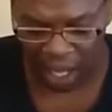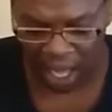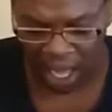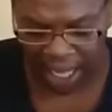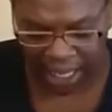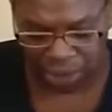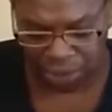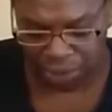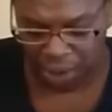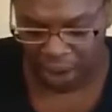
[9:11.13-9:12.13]
like
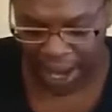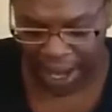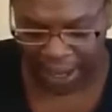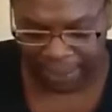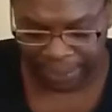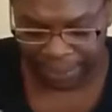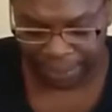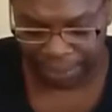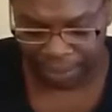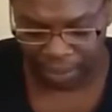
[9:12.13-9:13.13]
true crime,
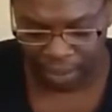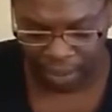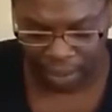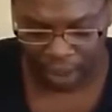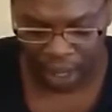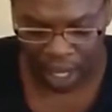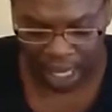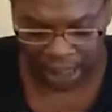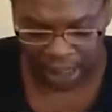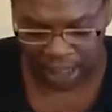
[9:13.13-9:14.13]

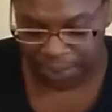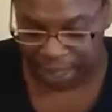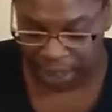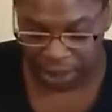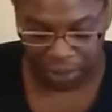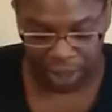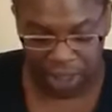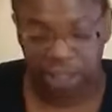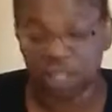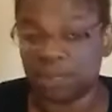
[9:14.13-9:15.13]
suspense
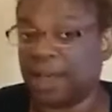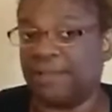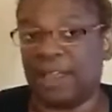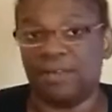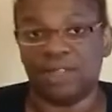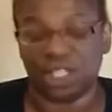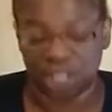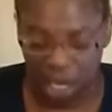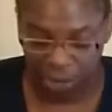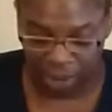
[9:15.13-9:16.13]
thrillers. My favorite
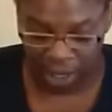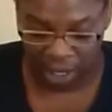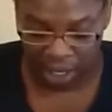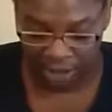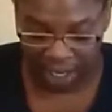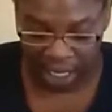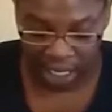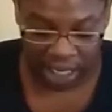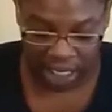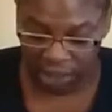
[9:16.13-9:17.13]
genre of
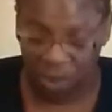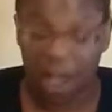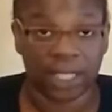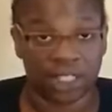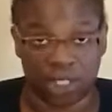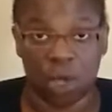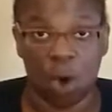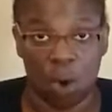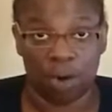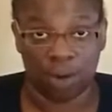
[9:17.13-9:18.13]
anything to watch is
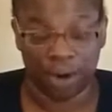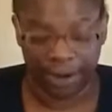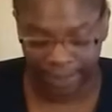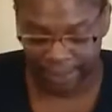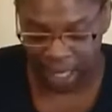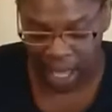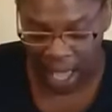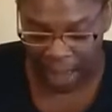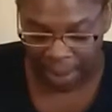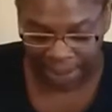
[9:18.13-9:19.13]
horror.
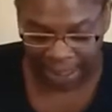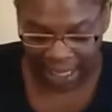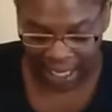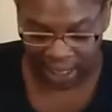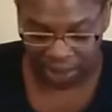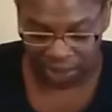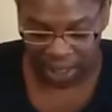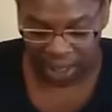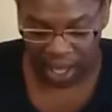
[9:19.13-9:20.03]
I'm obsessed with